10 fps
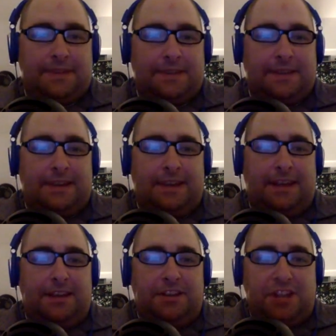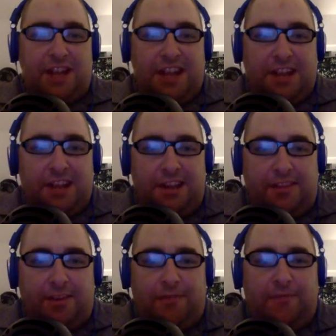And the Giants are
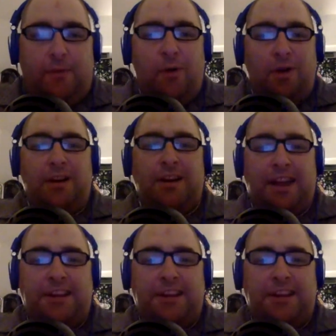did